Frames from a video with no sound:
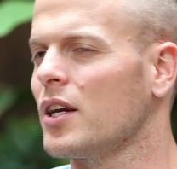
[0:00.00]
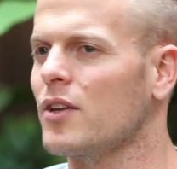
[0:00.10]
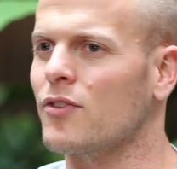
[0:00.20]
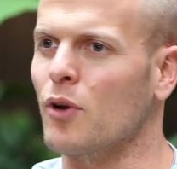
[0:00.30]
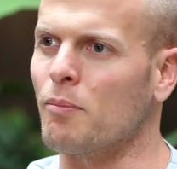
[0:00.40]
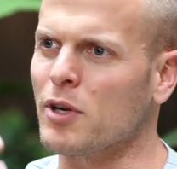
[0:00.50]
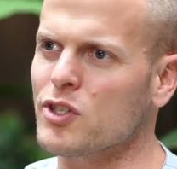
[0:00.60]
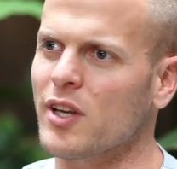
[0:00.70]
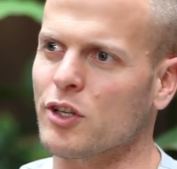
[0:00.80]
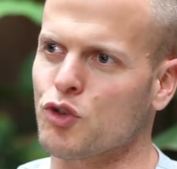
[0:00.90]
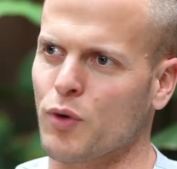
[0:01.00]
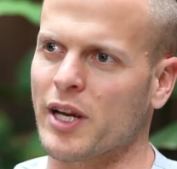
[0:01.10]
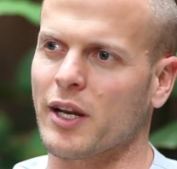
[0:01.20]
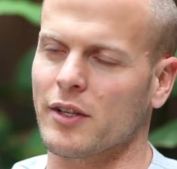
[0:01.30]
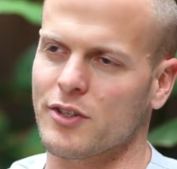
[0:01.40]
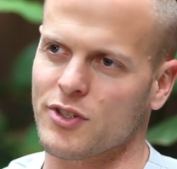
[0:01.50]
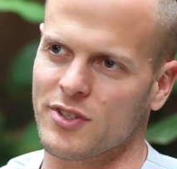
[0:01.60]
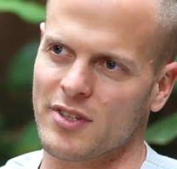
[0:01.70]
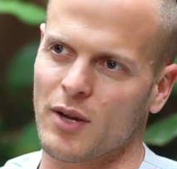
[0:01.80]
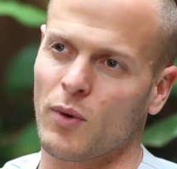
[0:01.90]
So much like training, let's
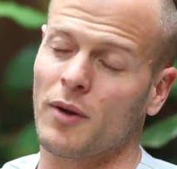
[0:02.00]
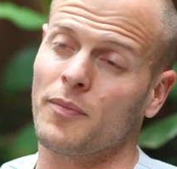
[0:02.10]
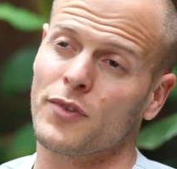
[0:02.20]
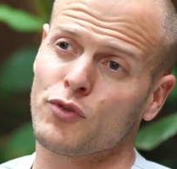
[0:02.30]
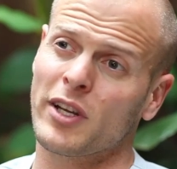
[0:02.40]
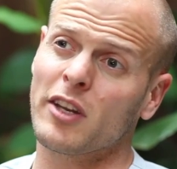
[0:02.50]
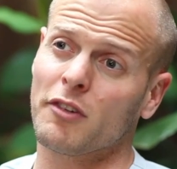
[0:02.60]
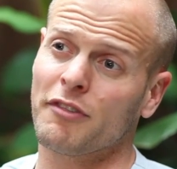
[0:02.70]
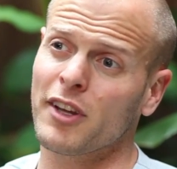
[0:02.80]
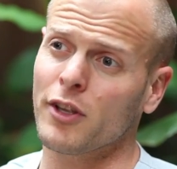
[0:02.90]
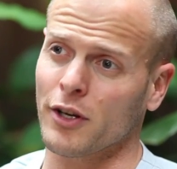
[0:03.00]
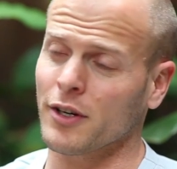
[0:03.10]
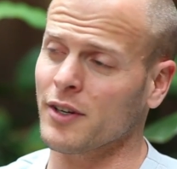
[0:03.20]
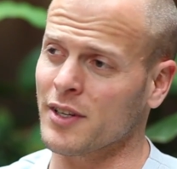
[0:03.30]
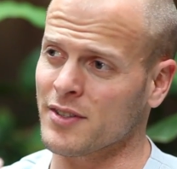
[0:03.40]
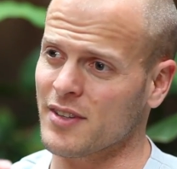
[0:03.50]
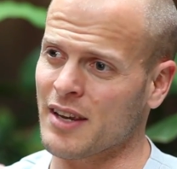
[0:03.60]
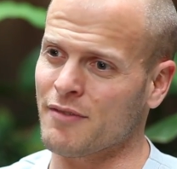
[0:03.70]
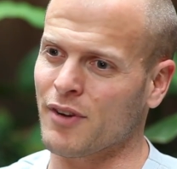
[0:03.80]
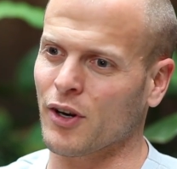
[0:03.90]
just say, well, training to failure is
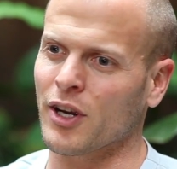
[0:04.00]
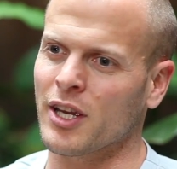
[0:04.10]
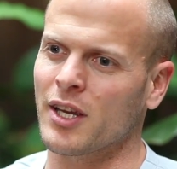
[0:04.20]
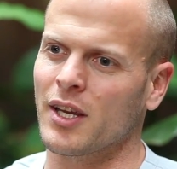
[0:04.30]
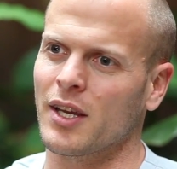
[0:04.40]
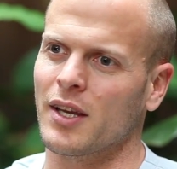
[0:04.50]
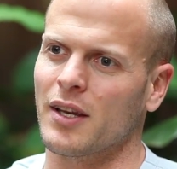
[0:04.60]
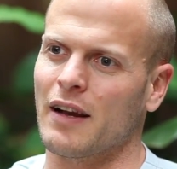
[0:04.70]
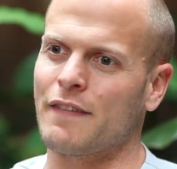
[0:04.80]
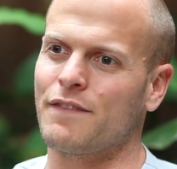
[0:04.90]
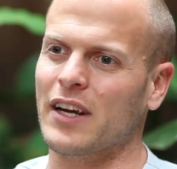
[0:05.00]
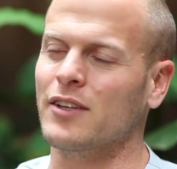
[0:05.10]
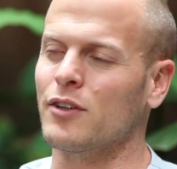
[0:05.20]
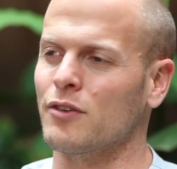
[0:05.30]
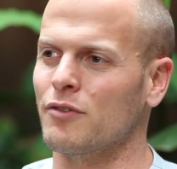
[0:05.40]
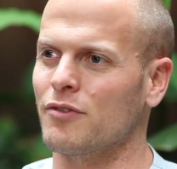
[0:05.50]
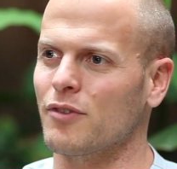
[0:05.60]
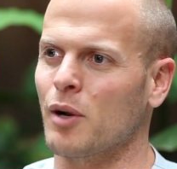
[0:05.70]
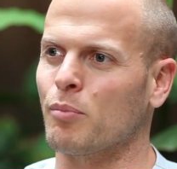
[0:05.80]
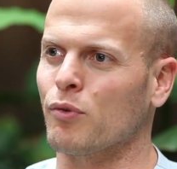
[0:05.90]
a very effective
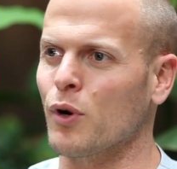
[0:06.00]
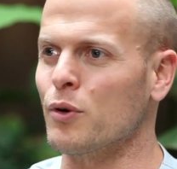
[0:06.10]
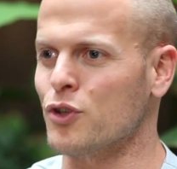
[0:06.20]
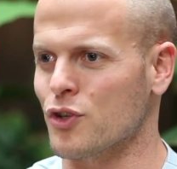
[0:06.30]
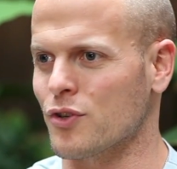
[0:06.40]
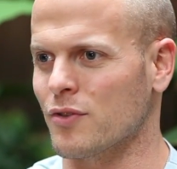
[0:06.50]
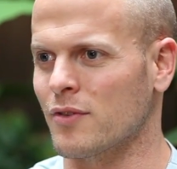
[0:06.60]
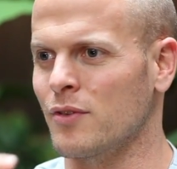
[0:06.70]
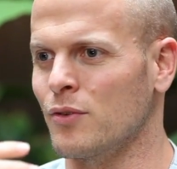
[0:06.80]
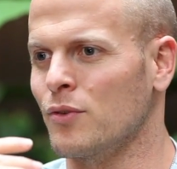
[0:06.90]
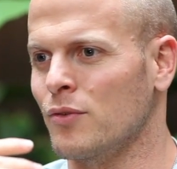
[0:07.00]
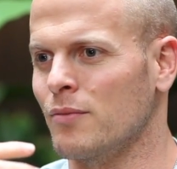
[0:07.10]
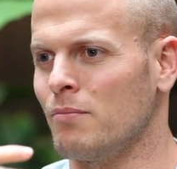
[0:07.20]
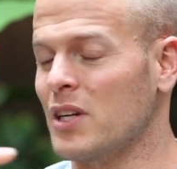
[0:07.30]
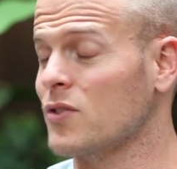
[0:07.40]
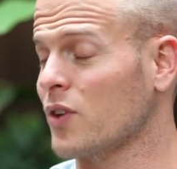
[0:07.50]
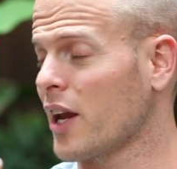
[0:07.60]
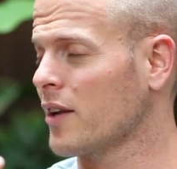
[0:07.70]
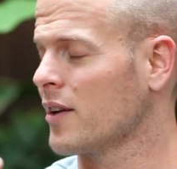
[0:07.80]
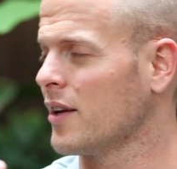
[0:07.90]
approach to muscle gain.